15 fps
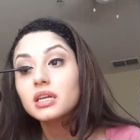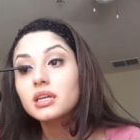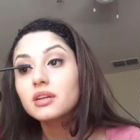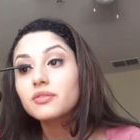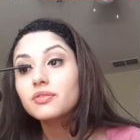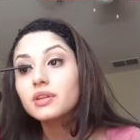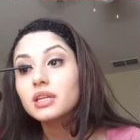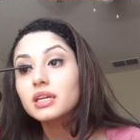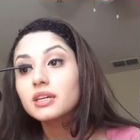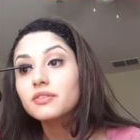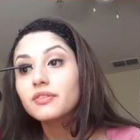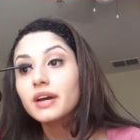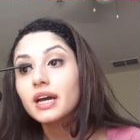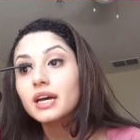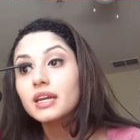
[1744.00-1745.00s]
and I feel like
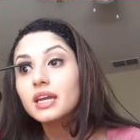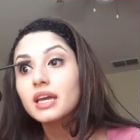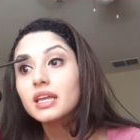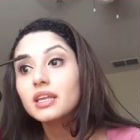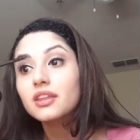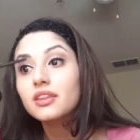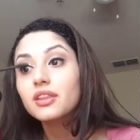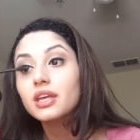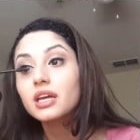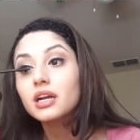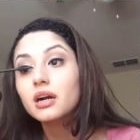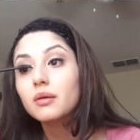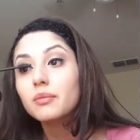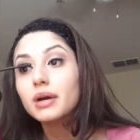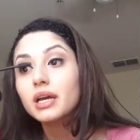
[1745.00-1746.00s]
if I had anything
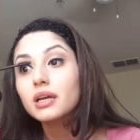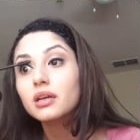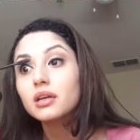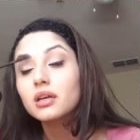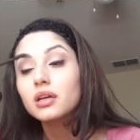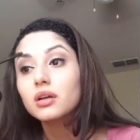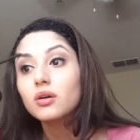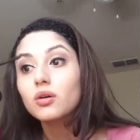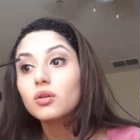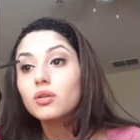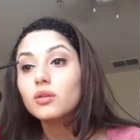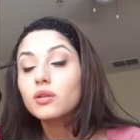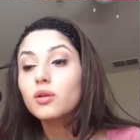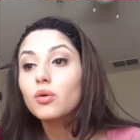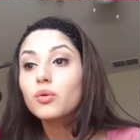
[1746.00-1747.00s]
on my
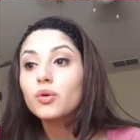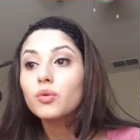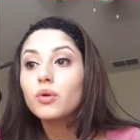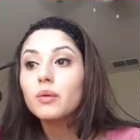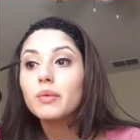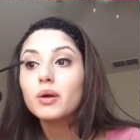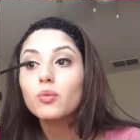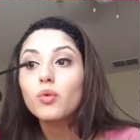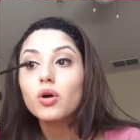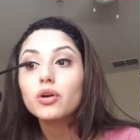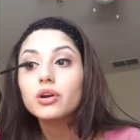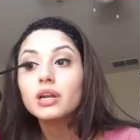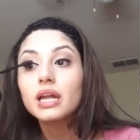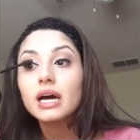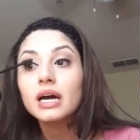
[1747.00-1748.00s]

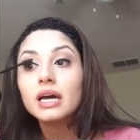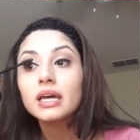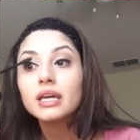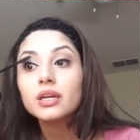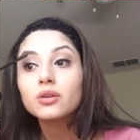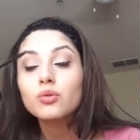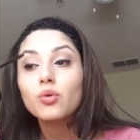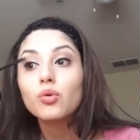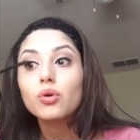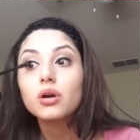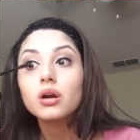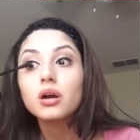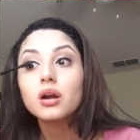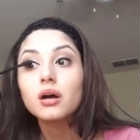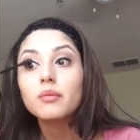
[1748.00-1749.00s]
waterline
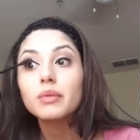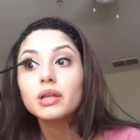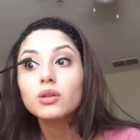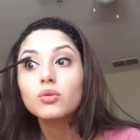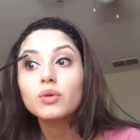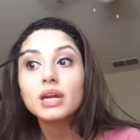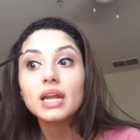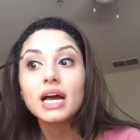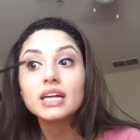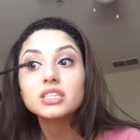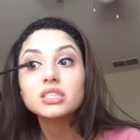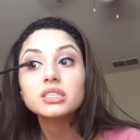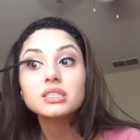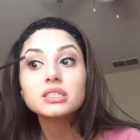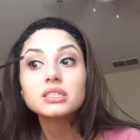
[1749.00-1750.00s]
or on my lower
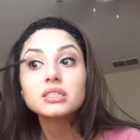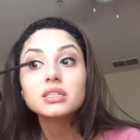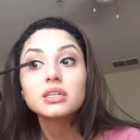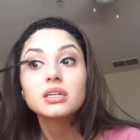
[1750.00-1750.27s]
lashes,